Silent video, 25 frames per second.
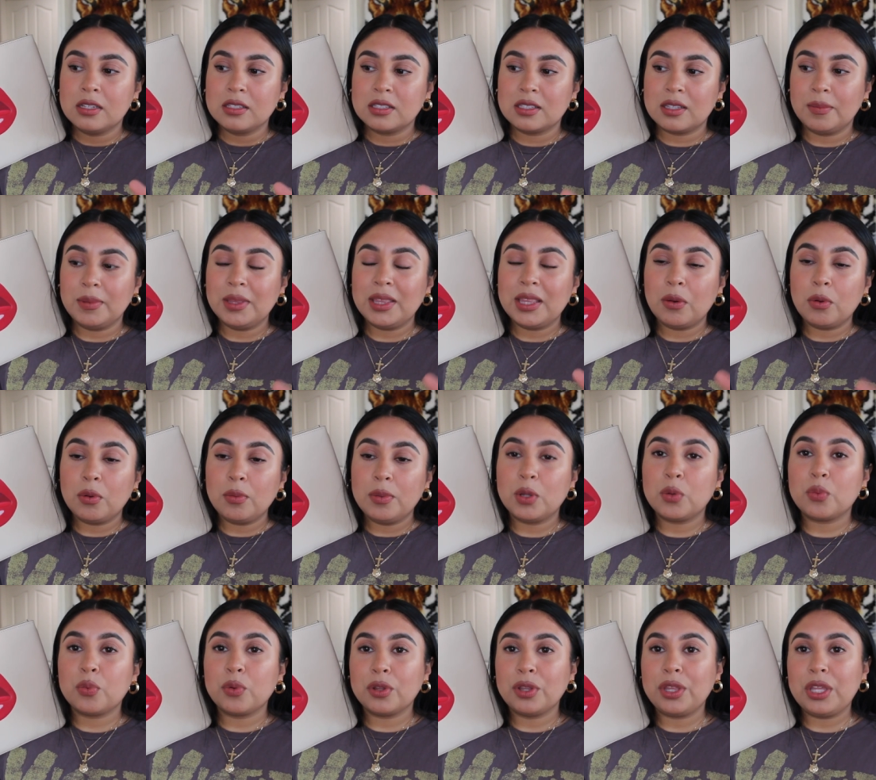something that would
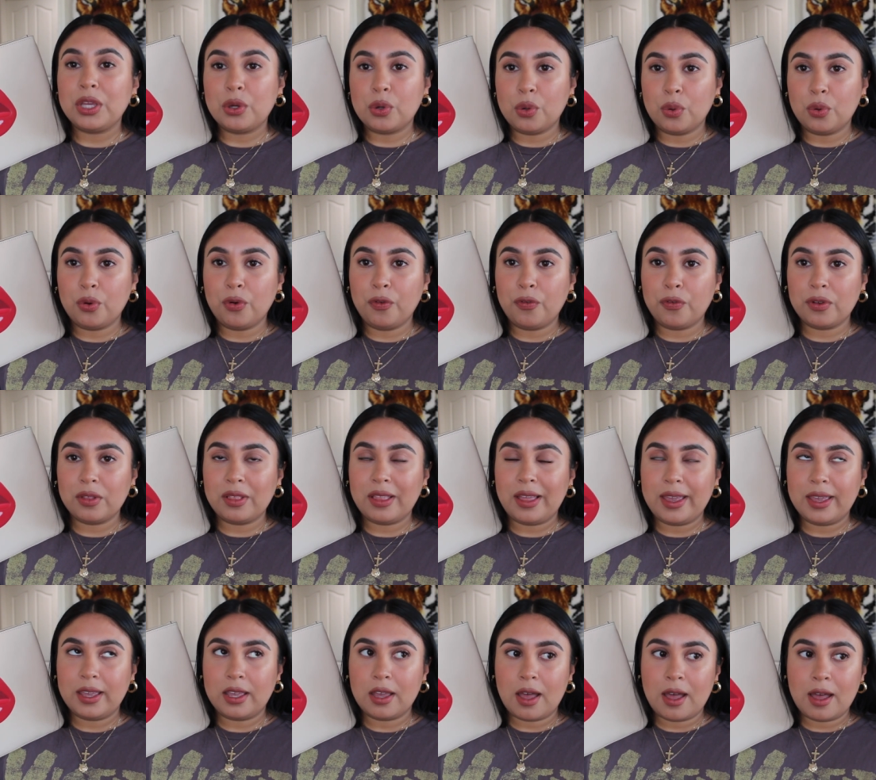be really cool for
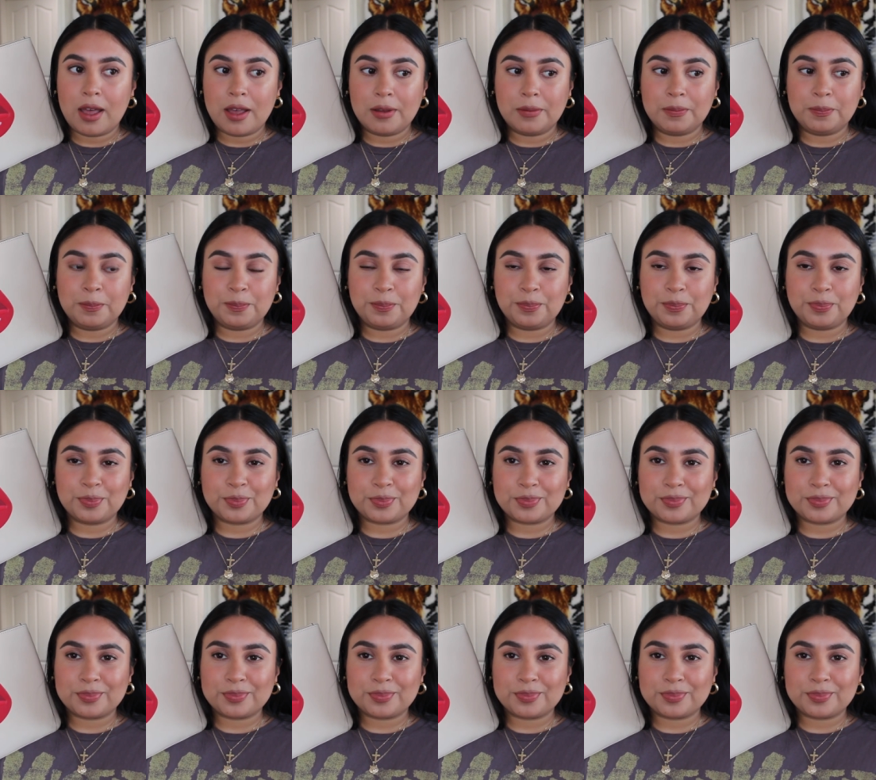like um,